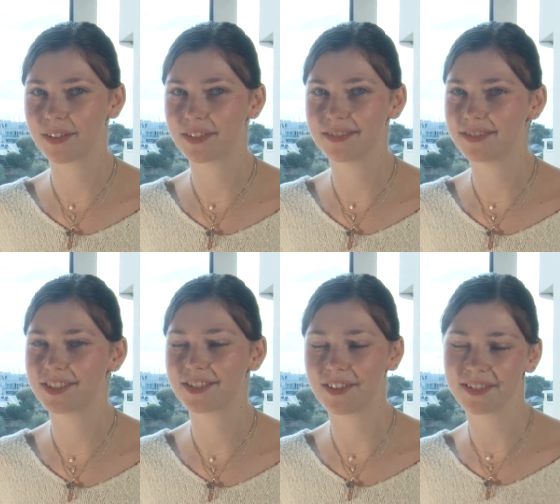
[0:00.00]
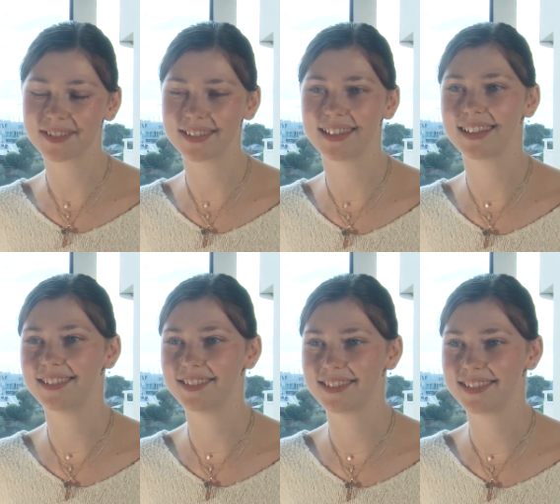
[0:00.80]
so shocked and
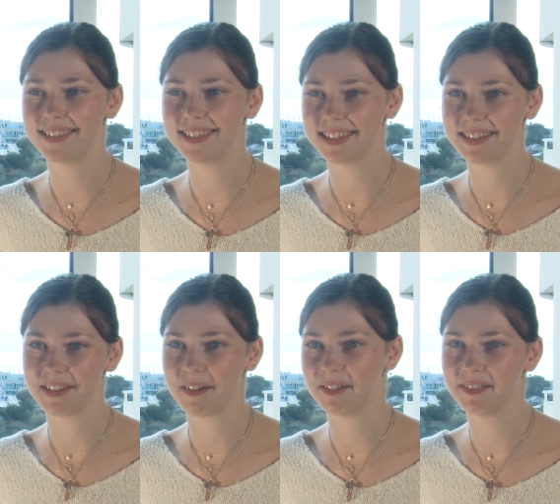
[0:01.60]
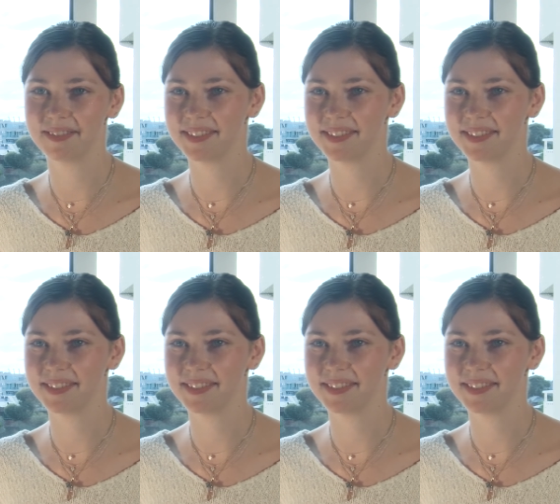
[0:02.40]
I just didn't know